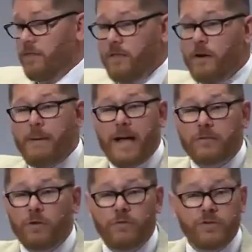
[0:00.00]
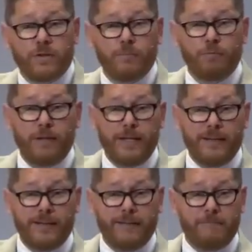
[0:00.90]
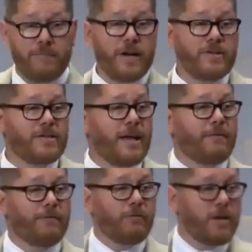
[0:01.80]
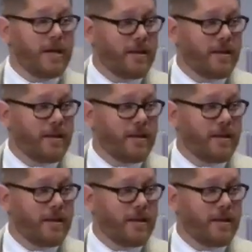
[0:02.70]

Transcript: their Passover is complete. They're set free.